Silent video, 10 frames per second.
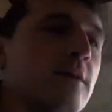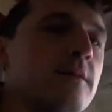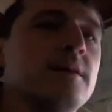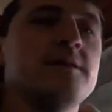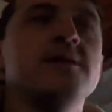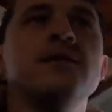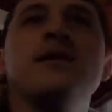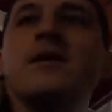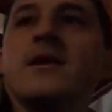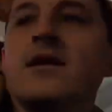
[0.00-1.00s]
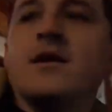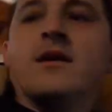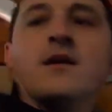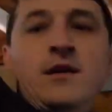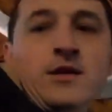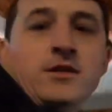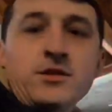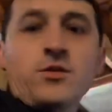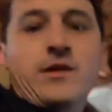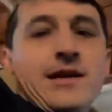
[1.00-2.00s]
on this.
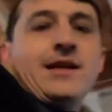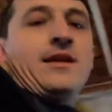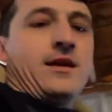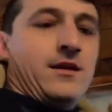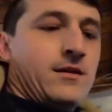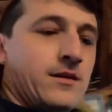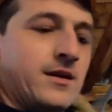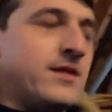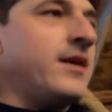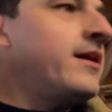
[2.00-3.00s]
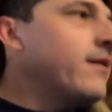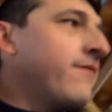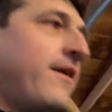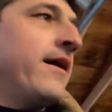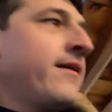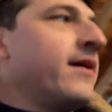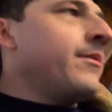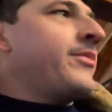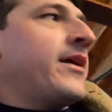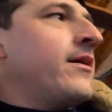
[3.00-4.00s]
So we'll get in here, get the heater fired
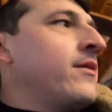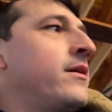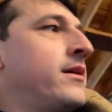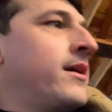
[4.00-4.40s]
up, and I'll